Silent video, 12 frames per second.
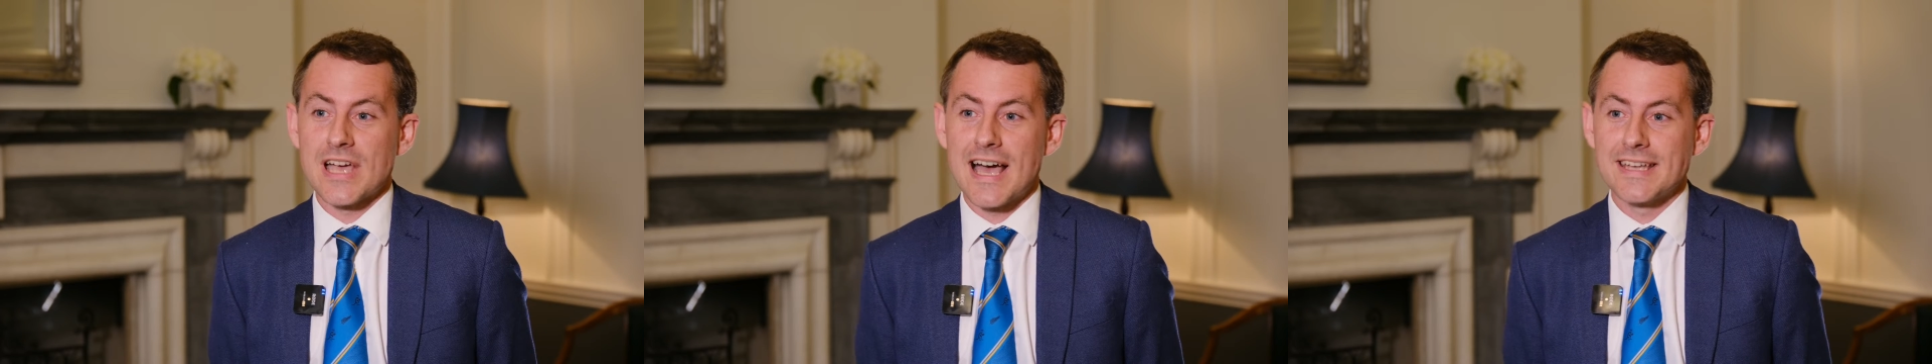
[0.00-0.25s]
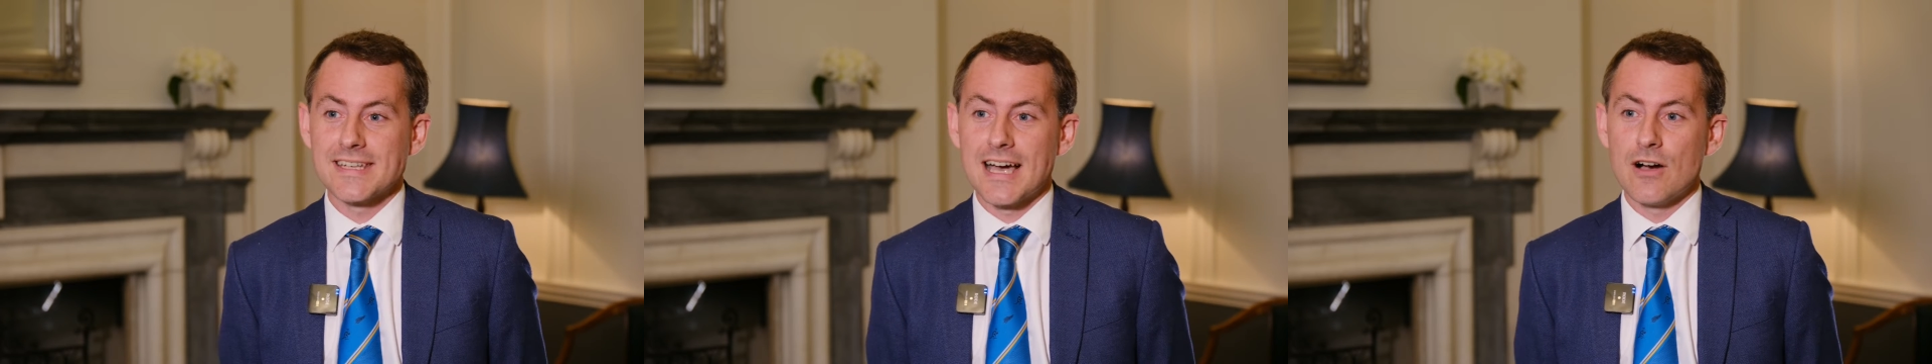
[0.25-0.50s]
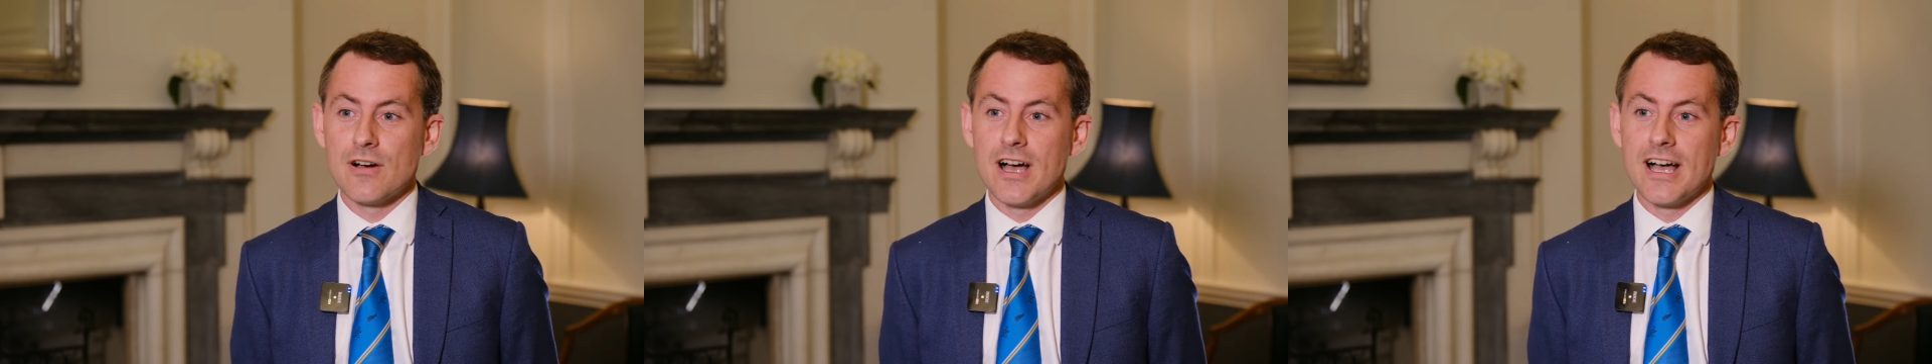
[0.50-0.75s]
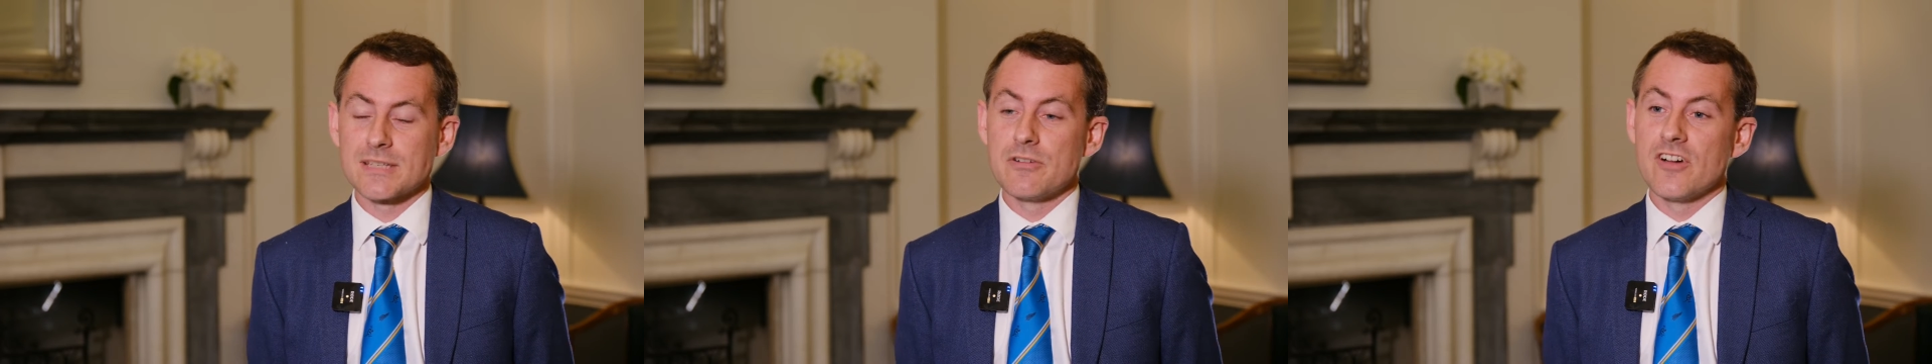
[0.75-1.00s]
had
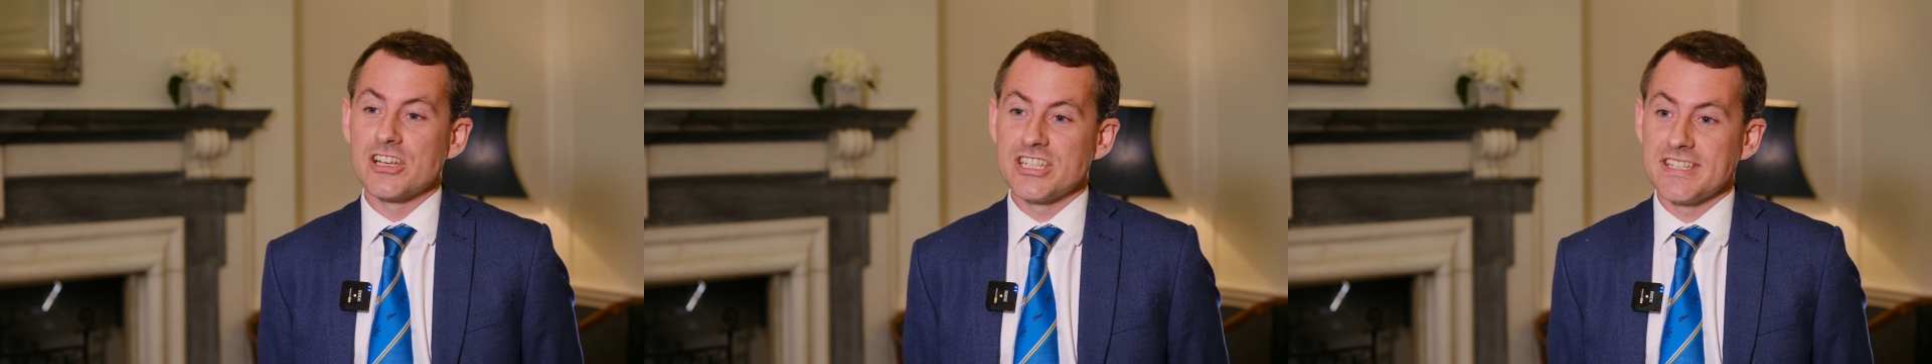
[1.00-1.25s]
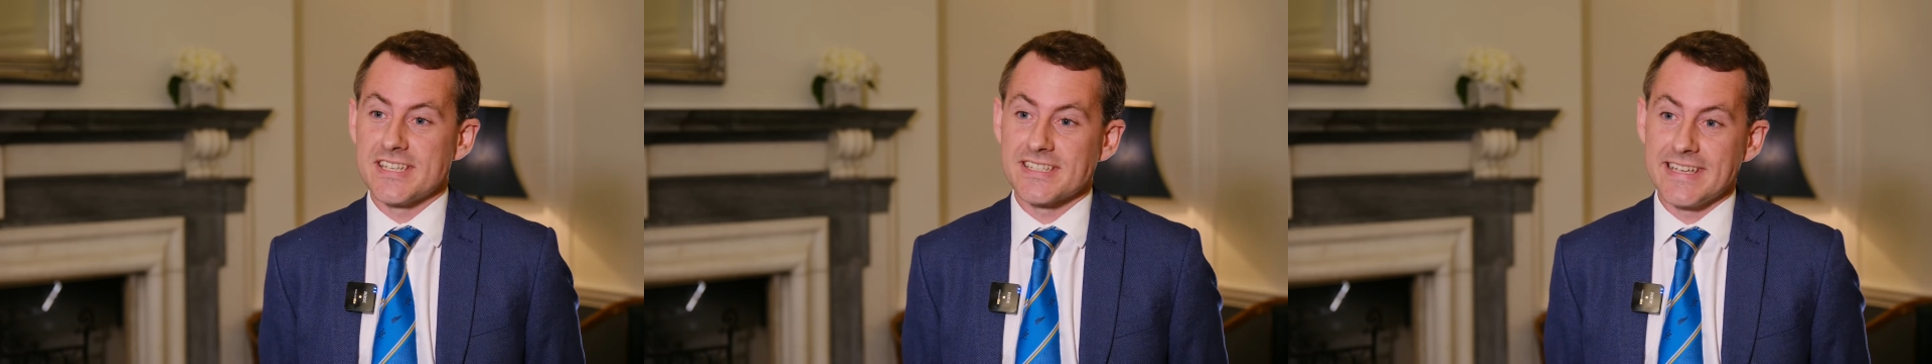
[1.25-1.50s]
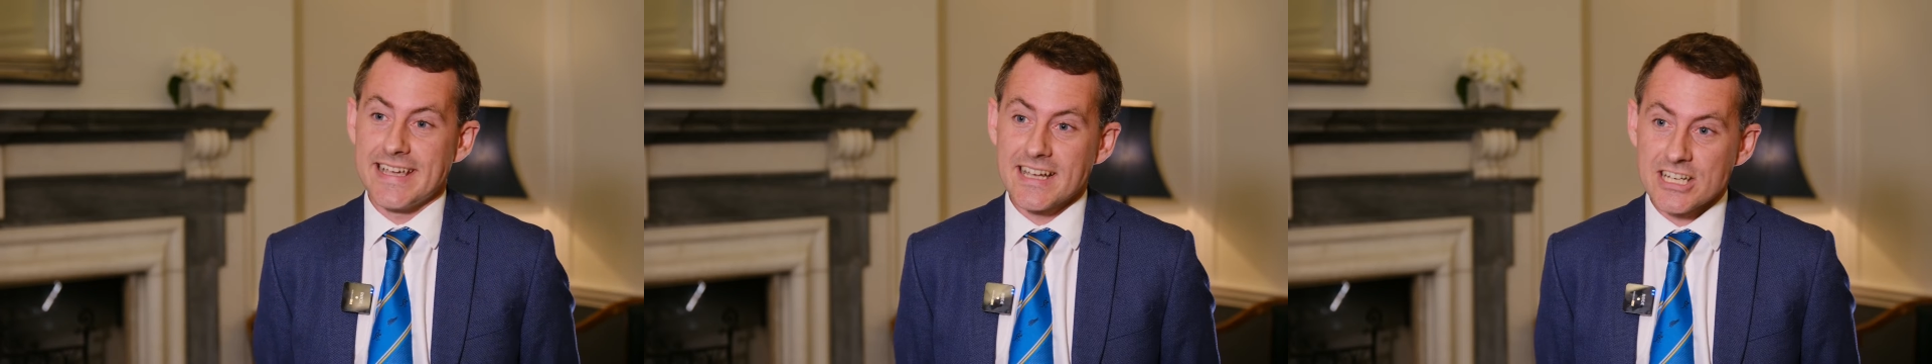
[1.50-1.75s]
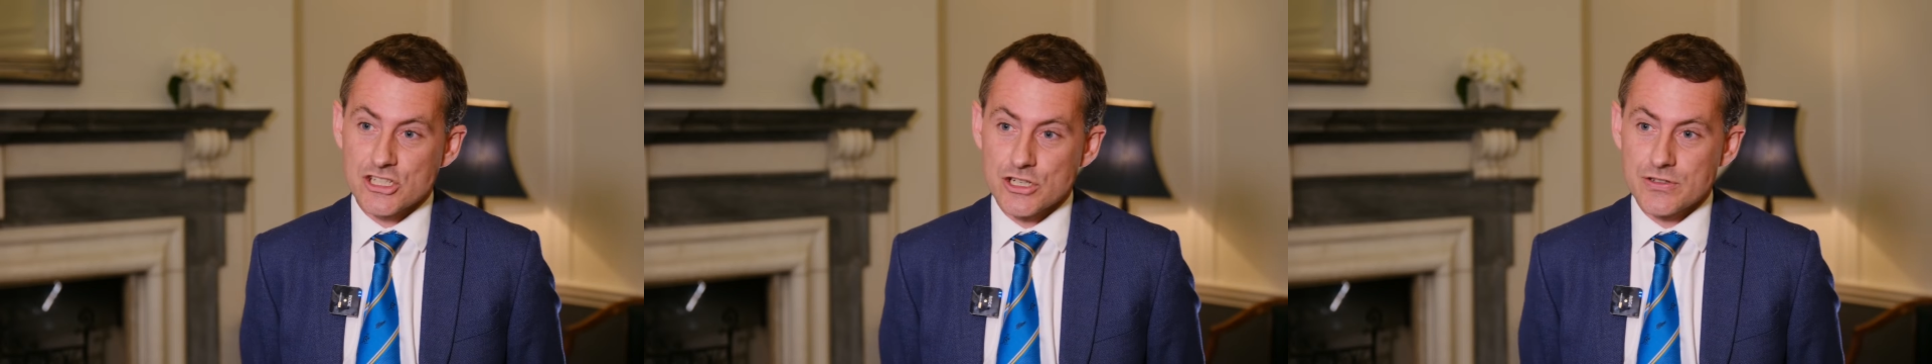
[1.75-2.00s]
some of our GCSE
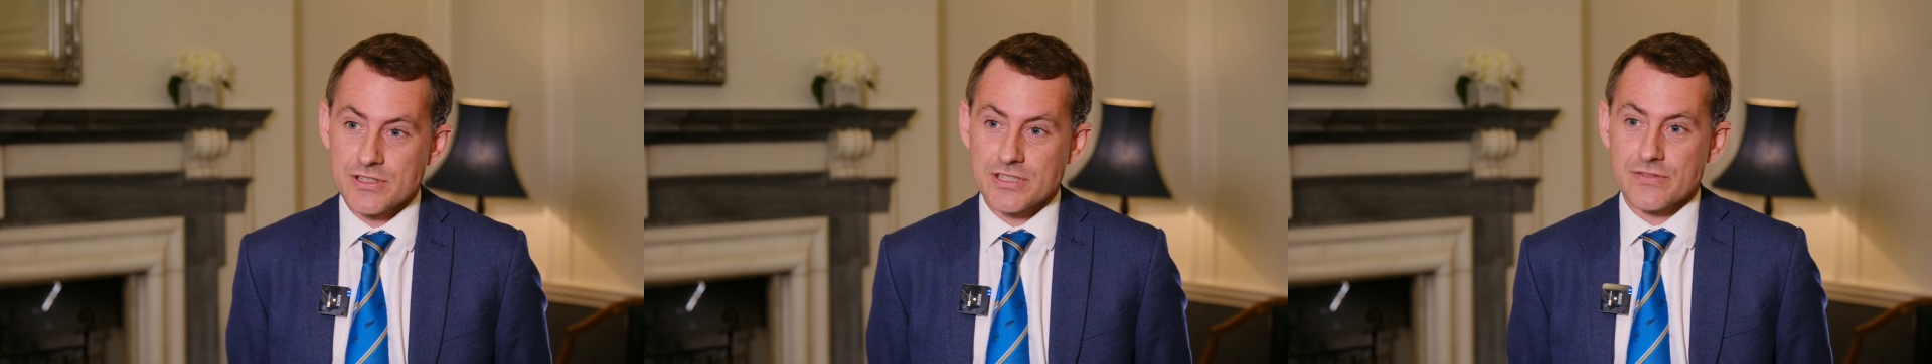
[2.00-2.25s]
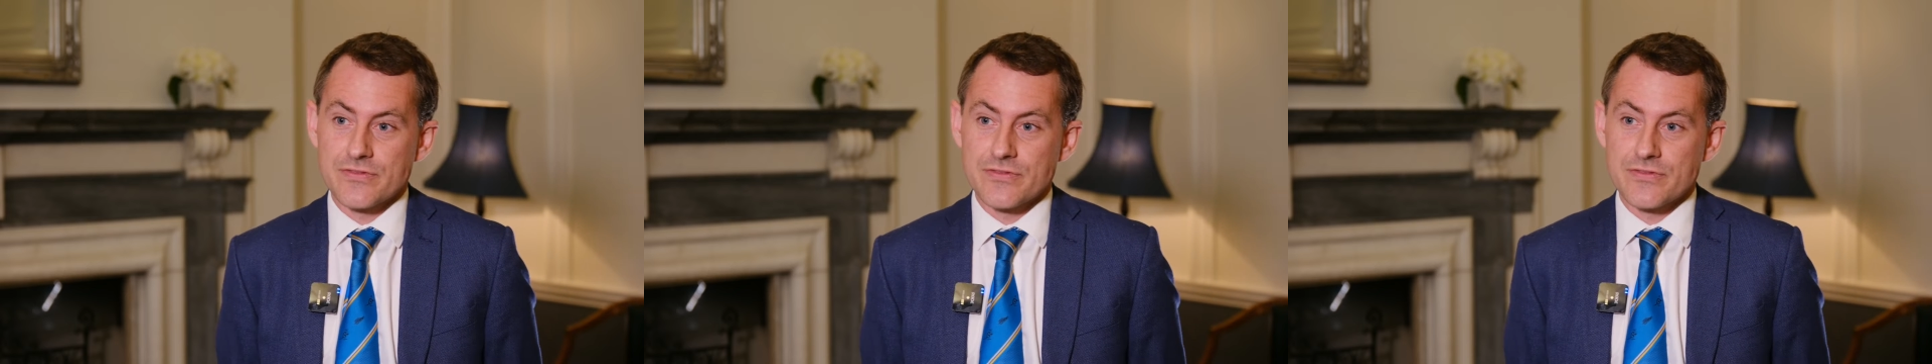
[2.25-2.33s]
English students